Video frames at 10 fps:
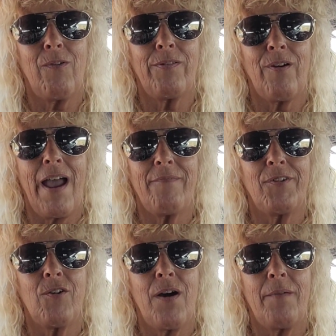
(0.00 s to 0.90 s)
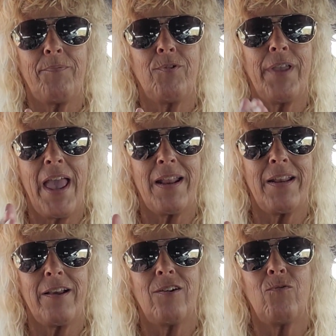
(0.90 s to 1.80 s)
whether I have to go up through
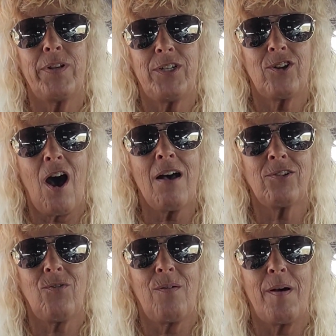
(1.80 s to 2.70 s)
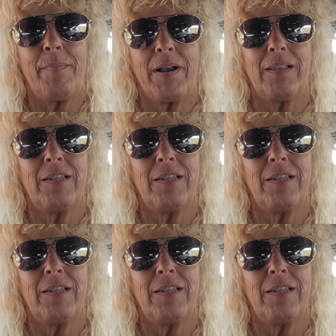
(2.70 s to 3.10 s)
Canada, which is also on my bucket